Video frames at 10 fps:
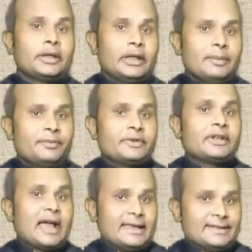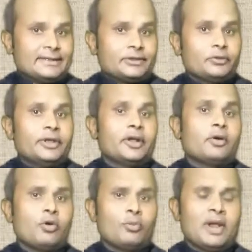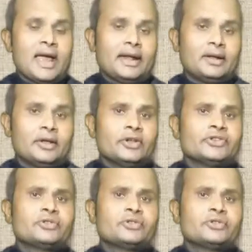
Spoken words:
keep ties to their homeland.